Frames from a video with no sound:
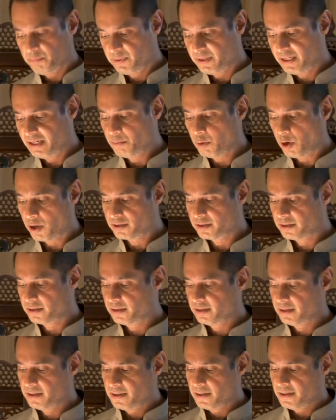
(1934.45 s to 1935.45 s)

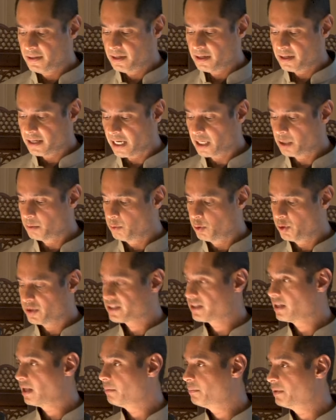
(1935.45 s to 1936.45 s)
pre-modern
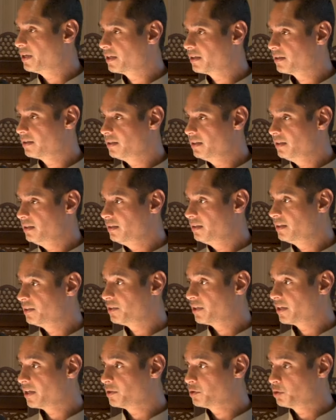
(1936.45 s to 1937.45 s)
Arabo-Islamic
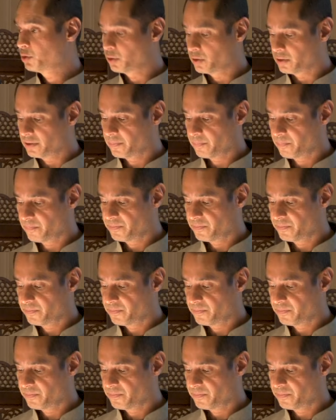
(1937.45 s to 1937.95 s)
literature.